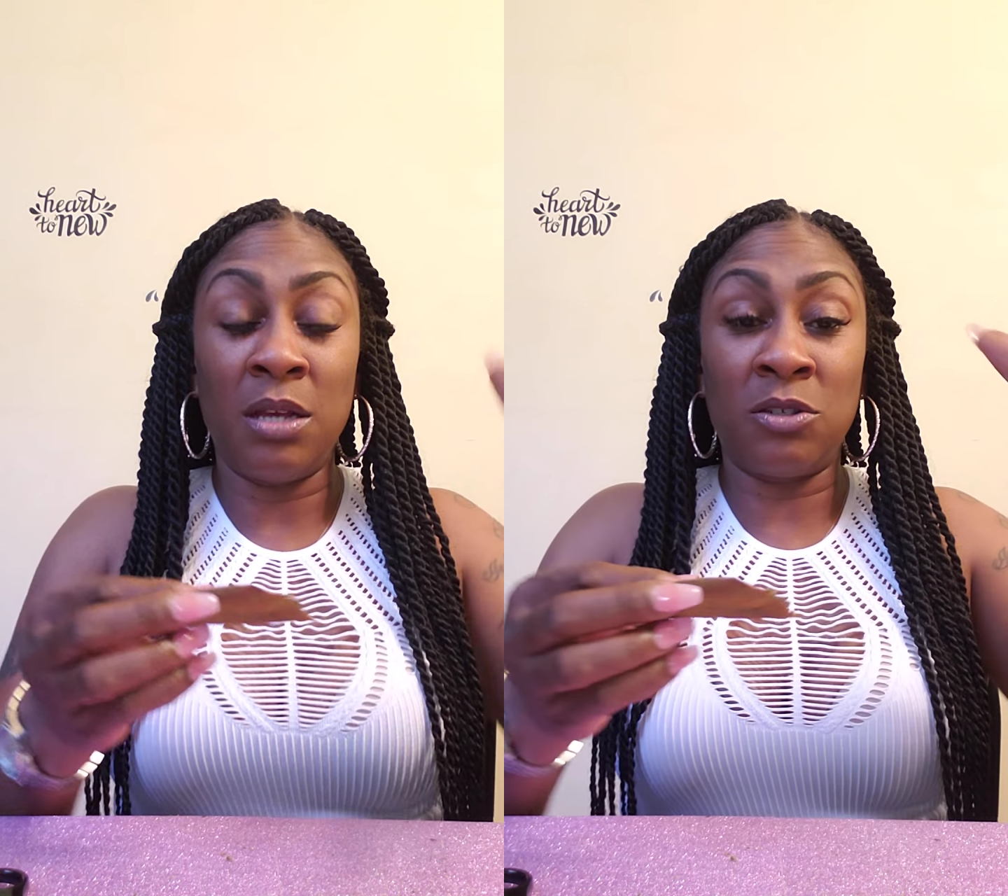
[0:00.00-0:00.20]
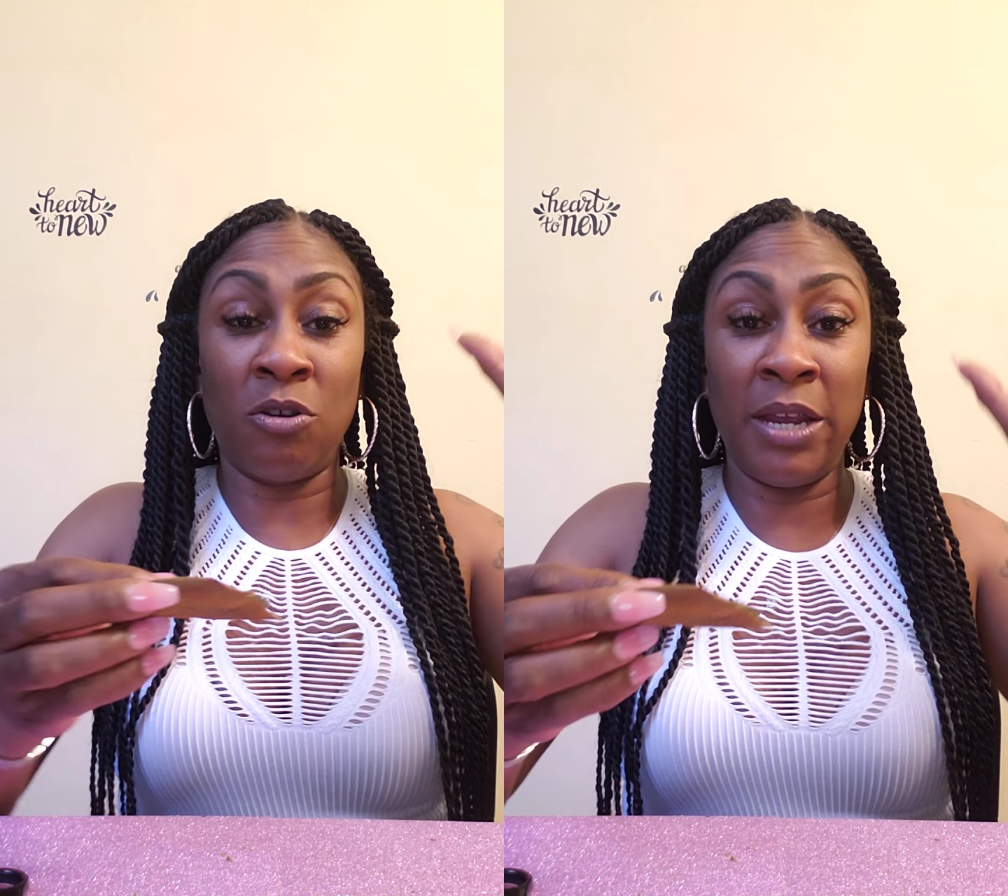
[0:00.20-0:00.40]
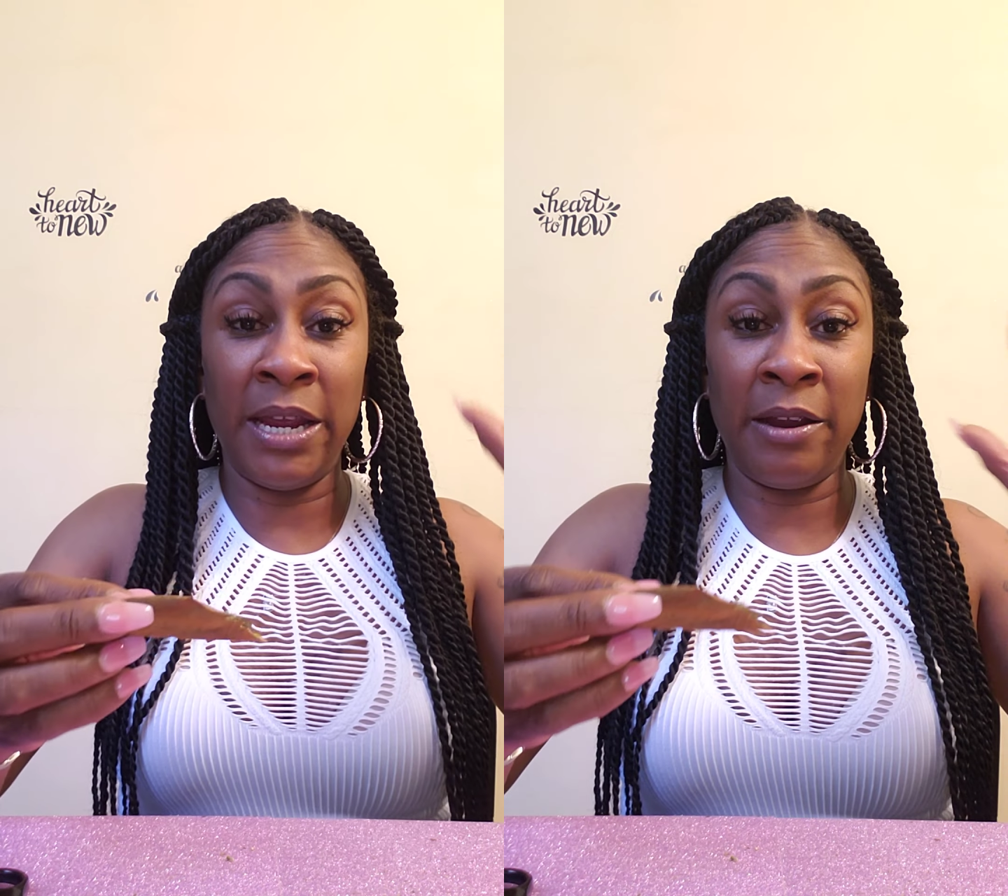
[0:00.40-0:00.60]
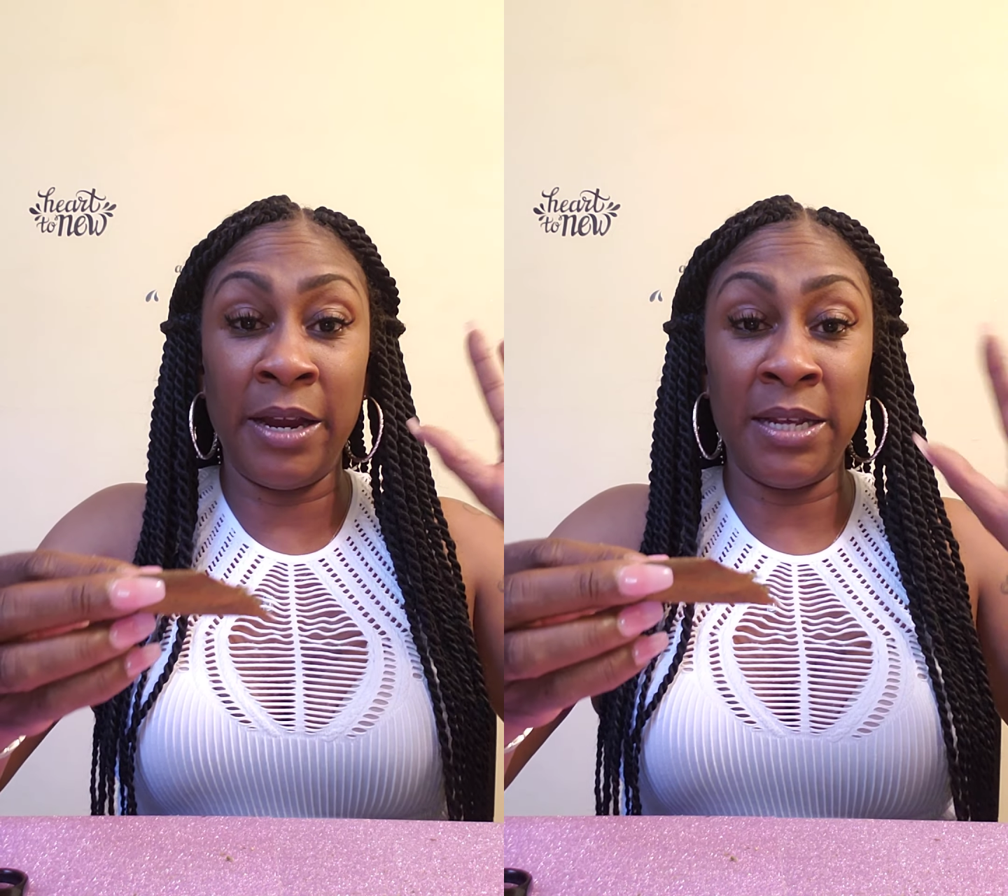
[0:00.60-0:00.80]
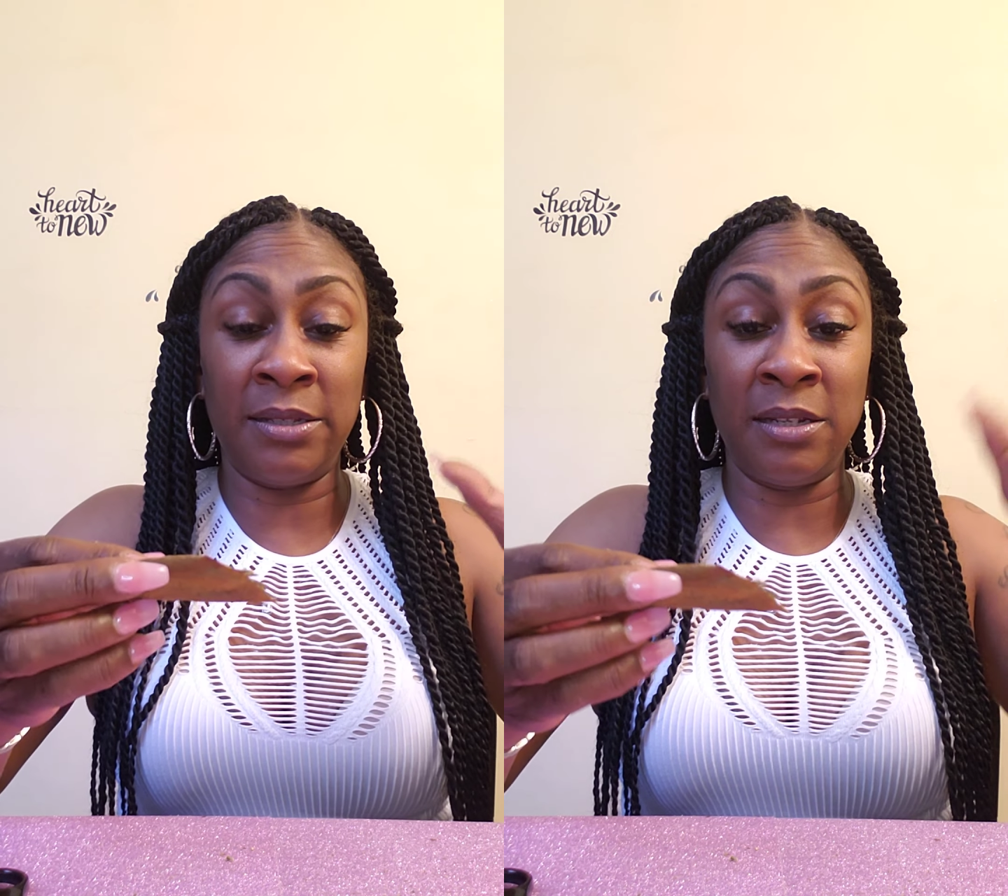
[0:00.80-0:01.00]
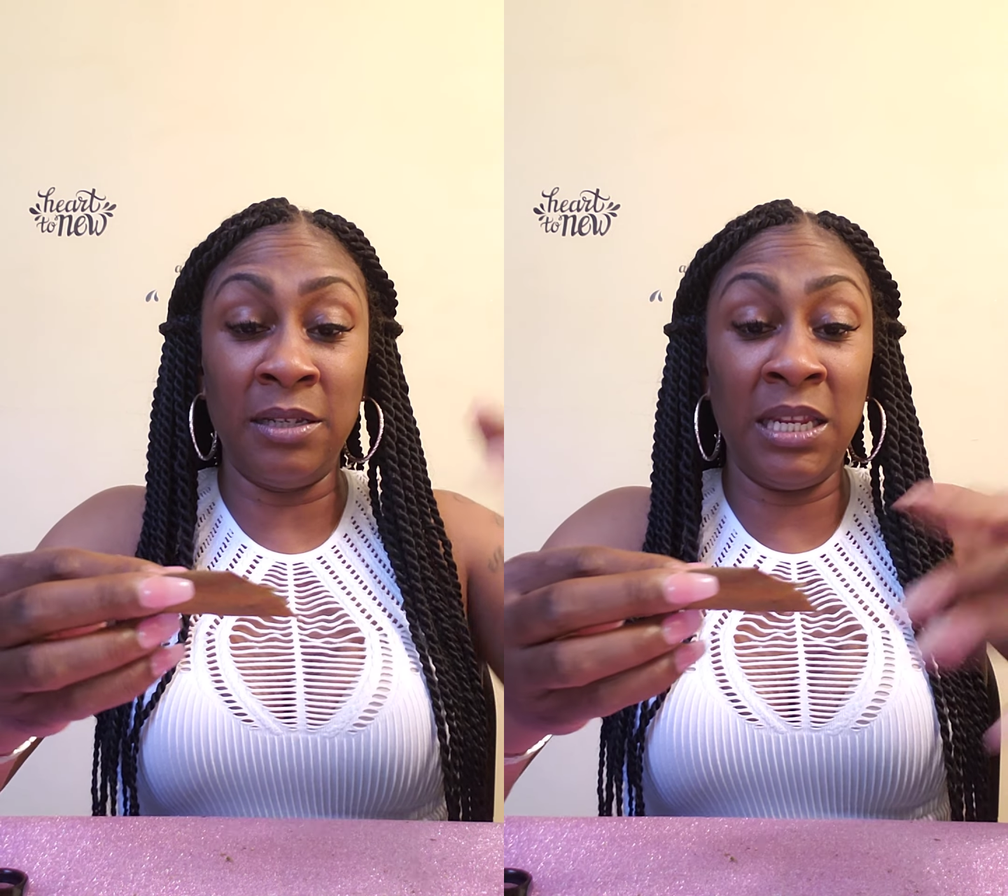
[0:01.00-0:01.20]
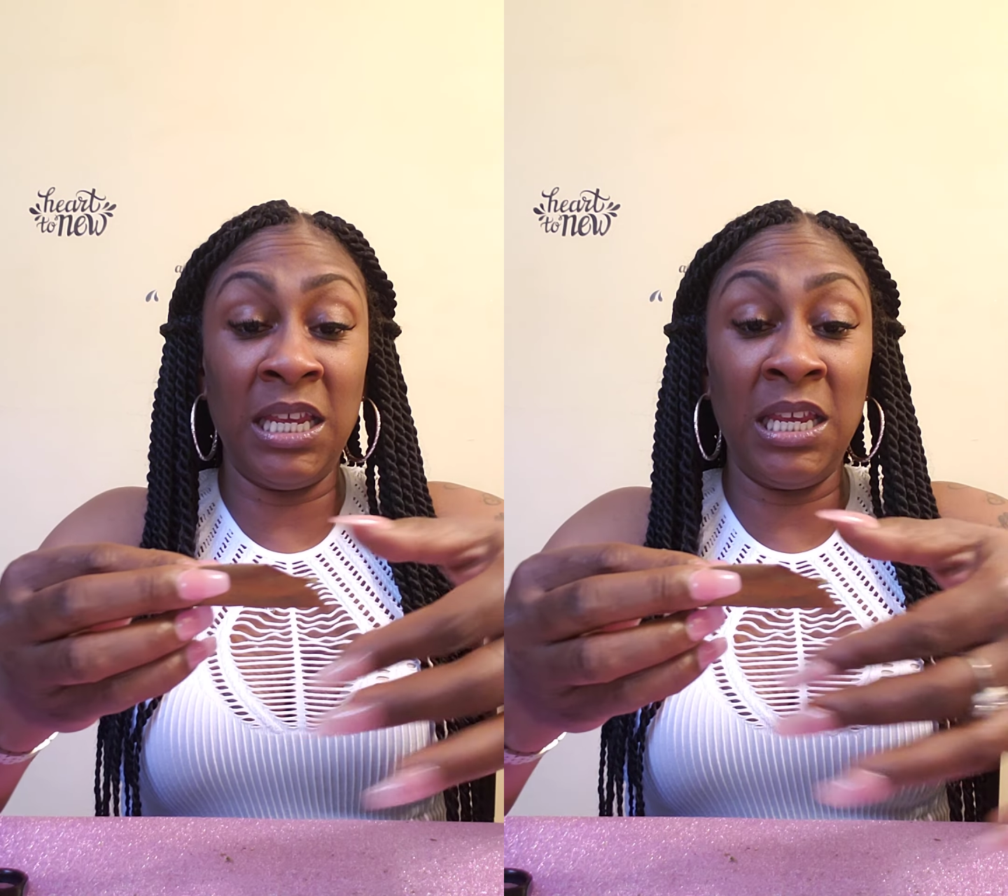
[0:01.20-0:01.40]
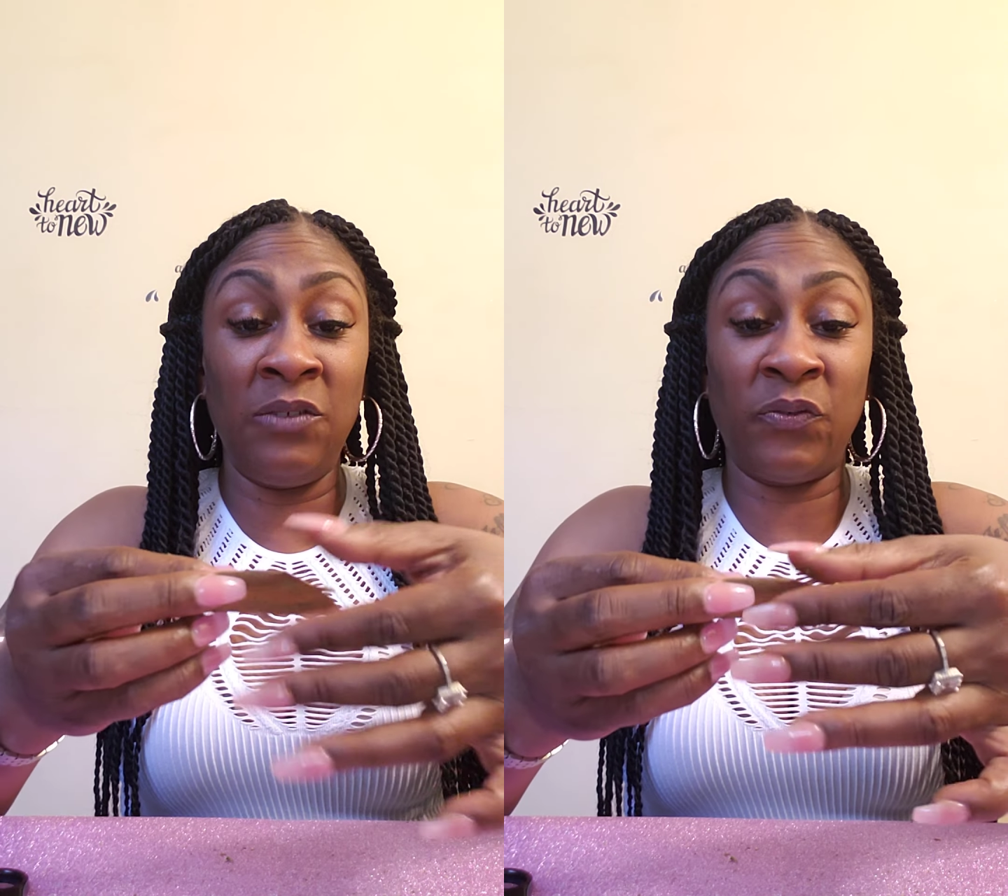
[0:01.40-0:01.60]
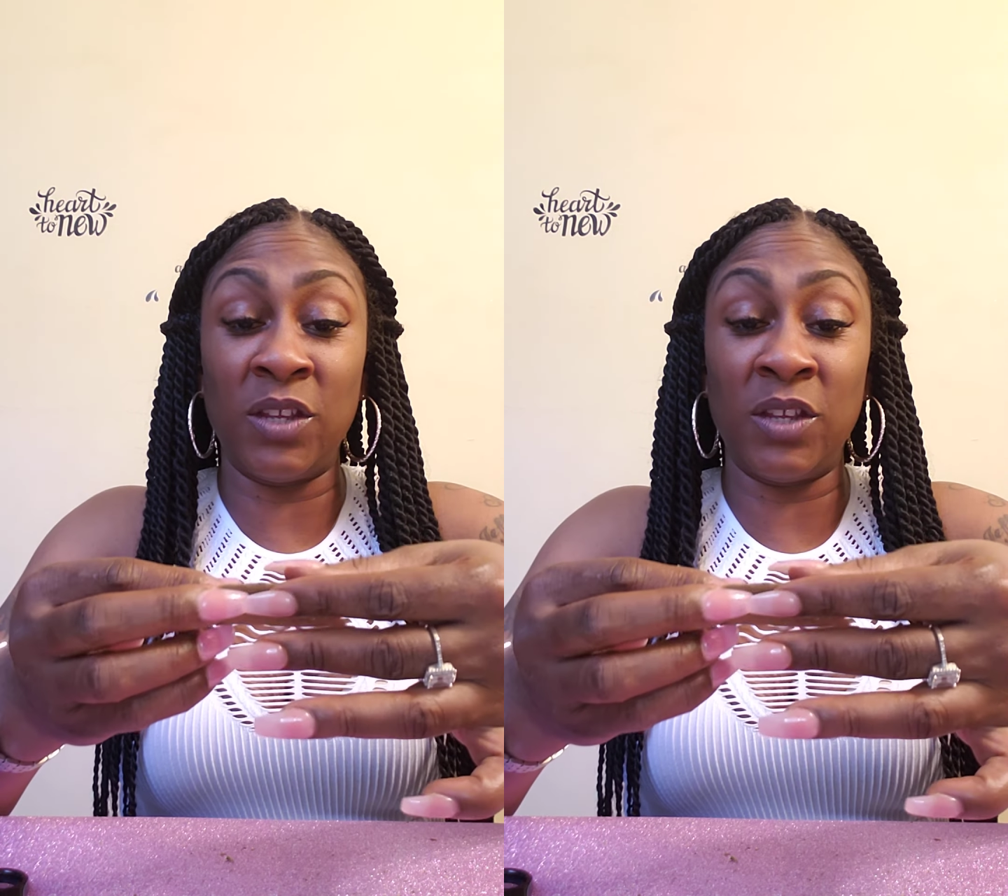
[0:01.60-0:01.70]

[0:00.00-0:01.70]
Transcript: So here is the leaf.